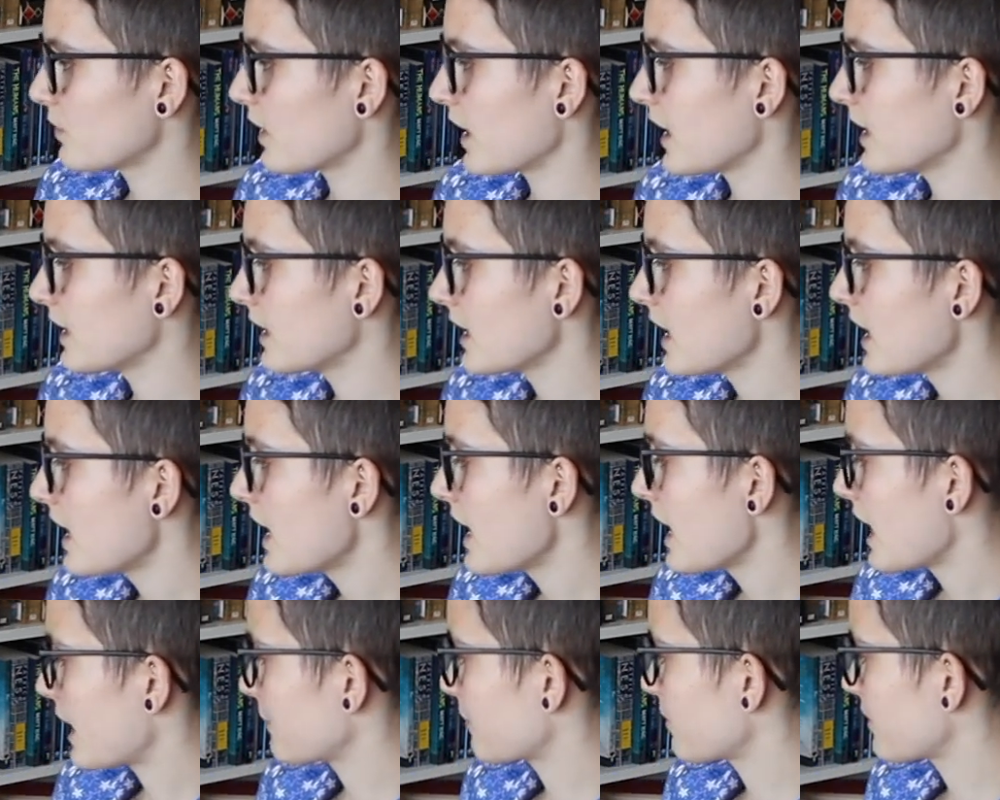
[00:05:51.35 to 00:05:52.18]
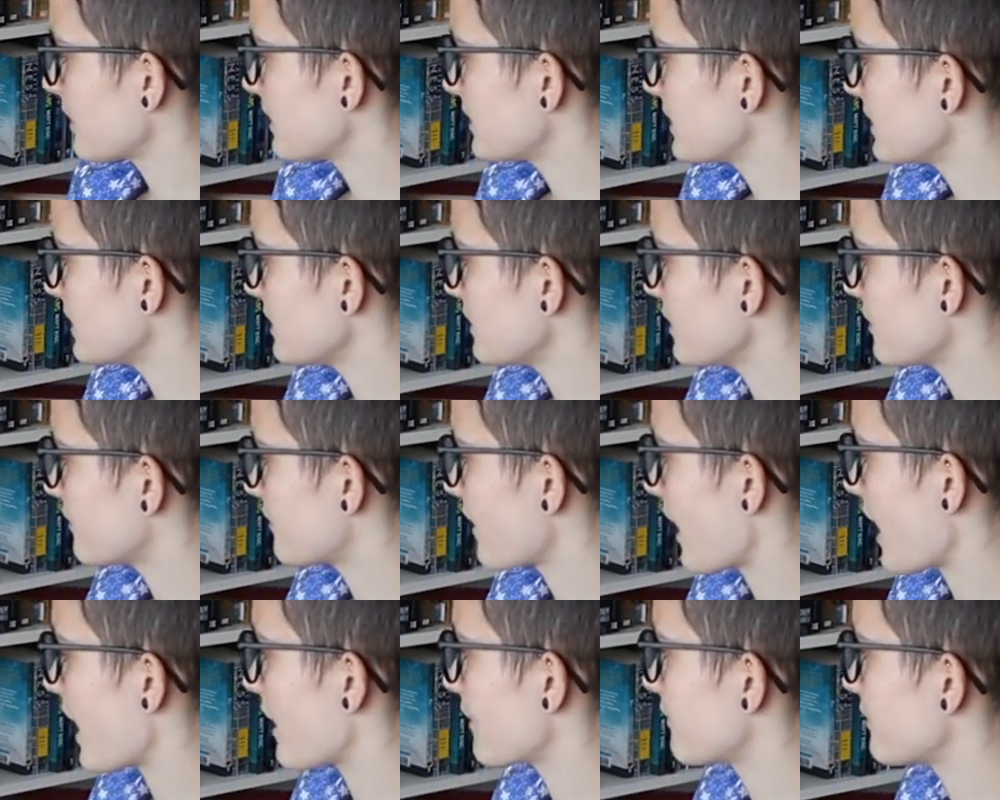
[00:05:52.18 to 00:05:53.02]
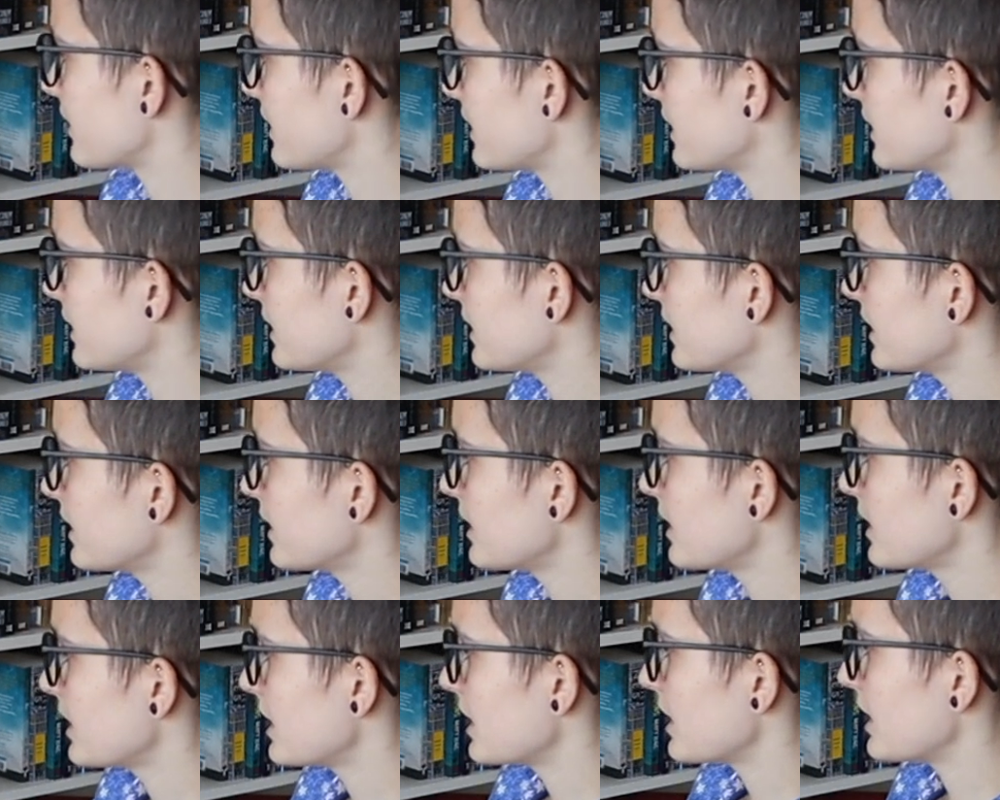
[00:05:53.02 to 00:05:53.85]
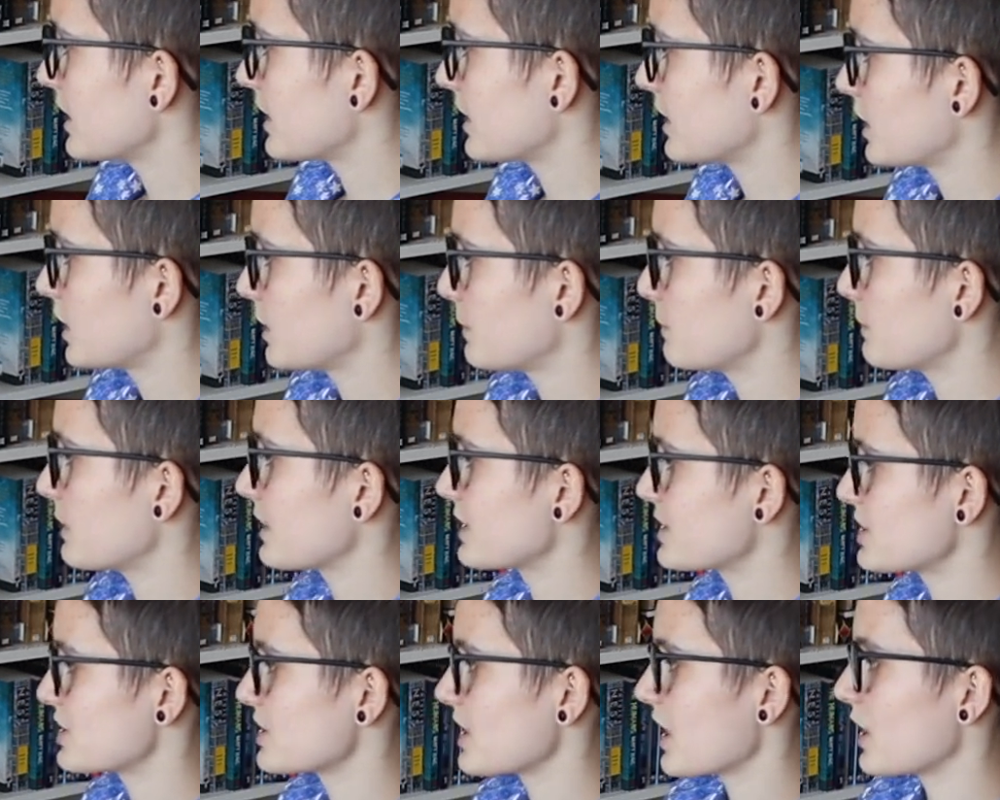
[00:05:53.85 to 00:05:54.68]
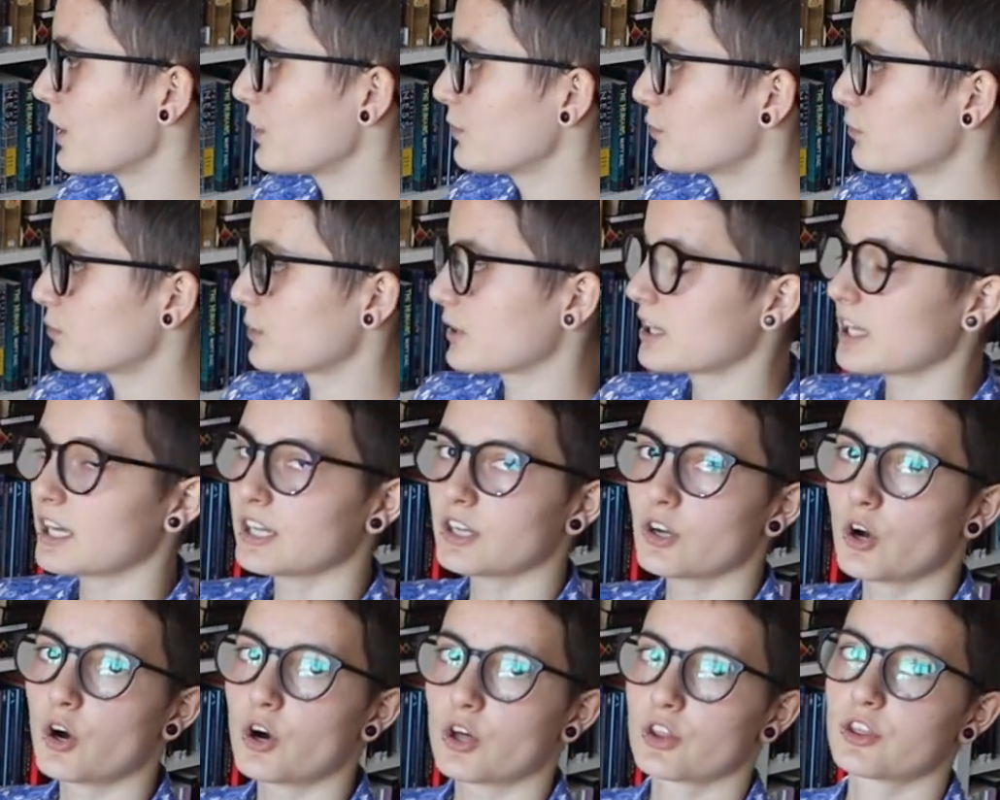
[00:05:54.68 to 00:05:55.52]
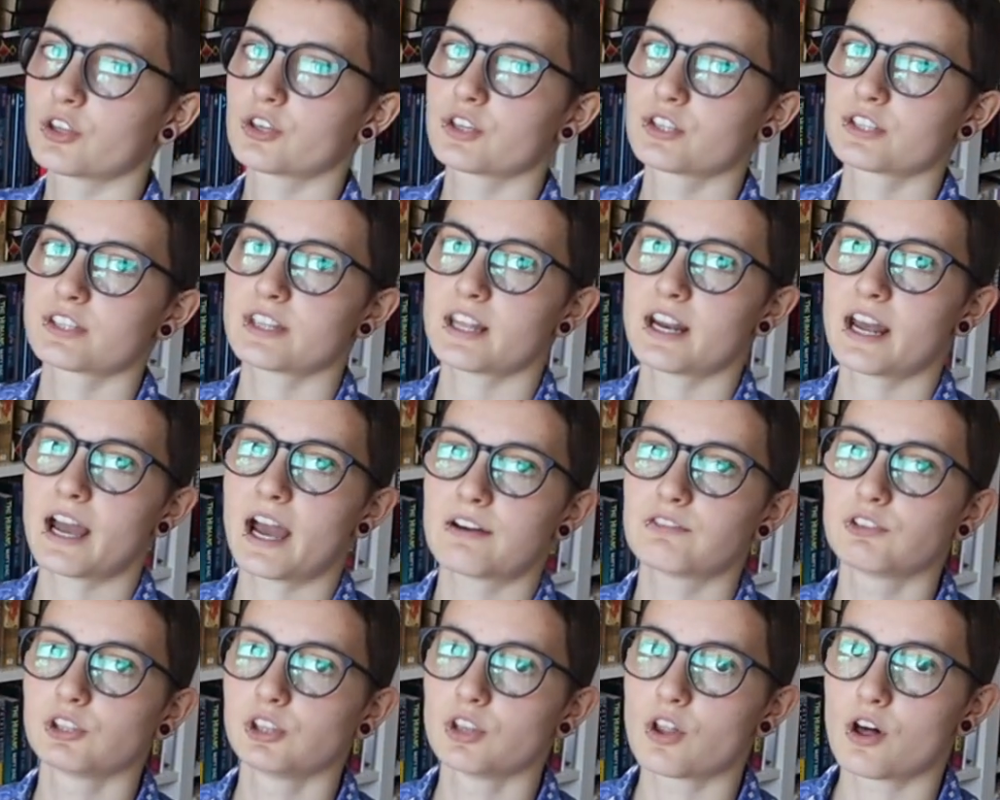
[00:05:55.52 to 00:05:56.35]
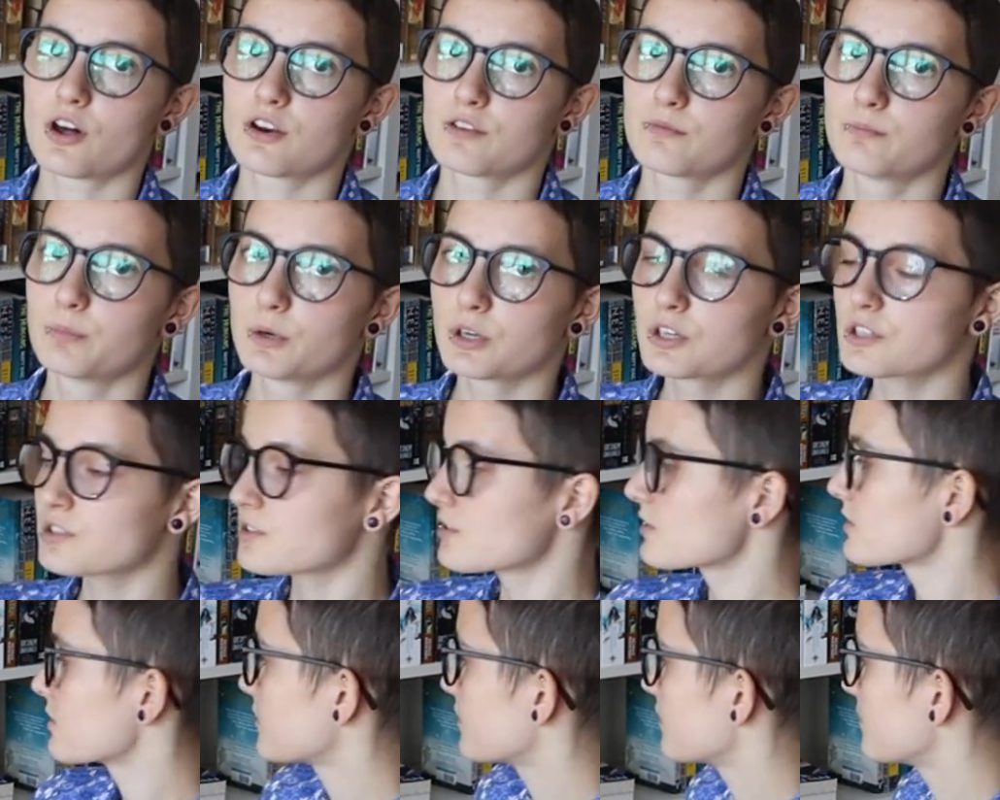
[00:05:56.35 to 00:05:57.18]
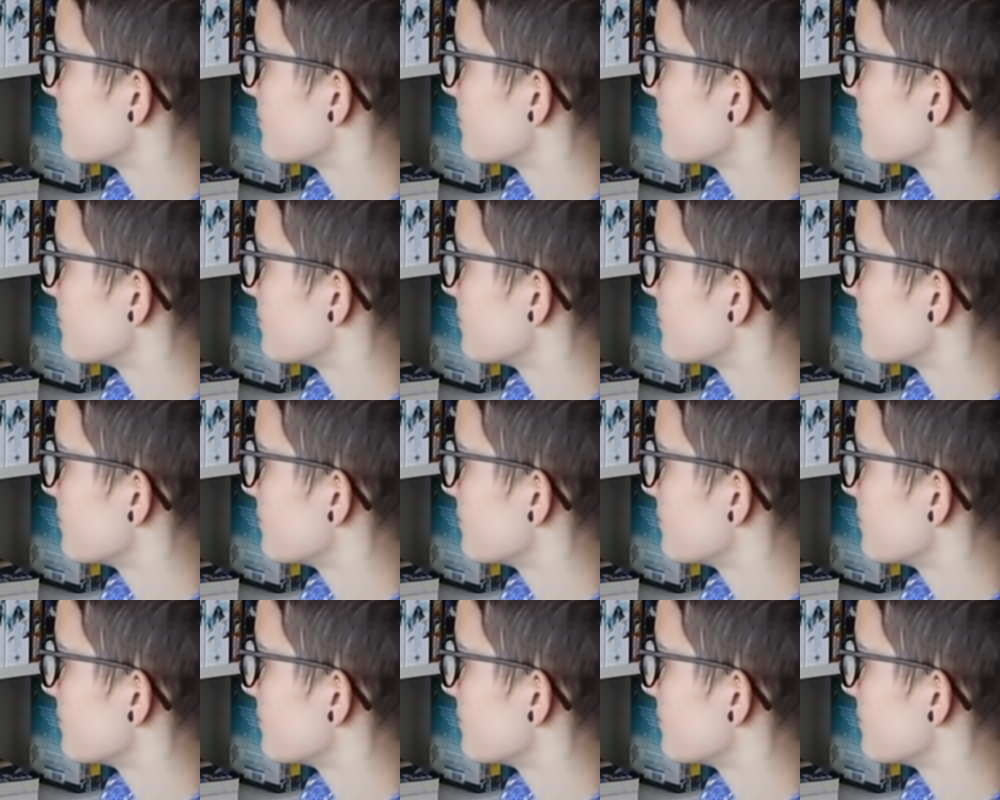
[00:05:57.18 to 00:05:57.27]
Like I'm thinking of having a shelf with like authors that I have a lot of books